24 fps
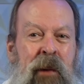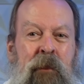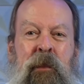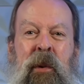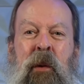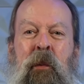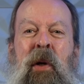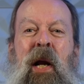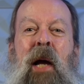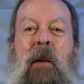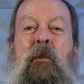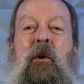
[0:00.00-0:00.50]

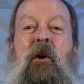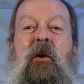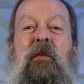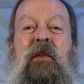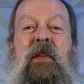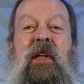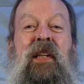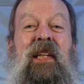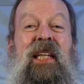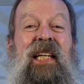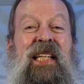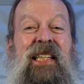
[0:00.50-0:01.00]
But when I moved
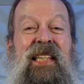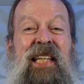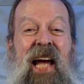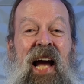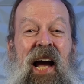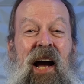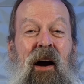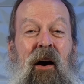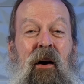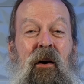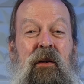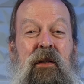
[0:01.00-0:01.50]
to this
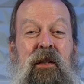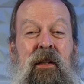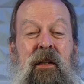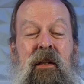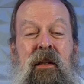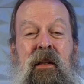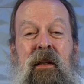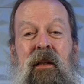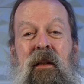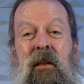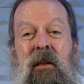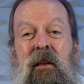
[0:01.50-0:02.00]

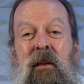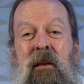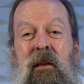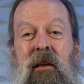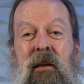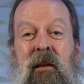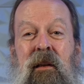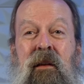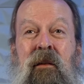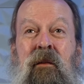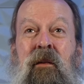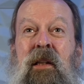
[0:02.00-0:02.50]
house,
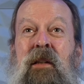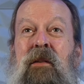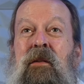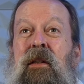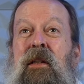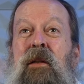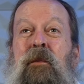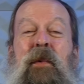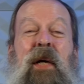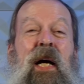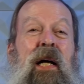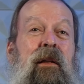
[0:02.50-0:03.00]
which was
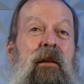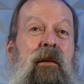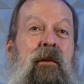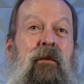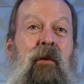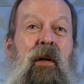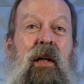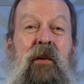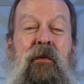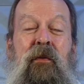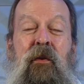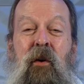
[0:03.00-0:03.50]
about
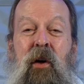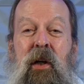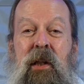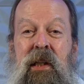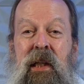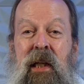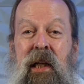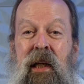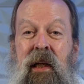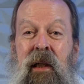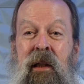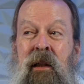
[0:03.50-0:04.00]

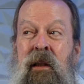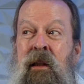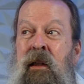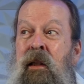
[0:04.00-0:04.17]
2014,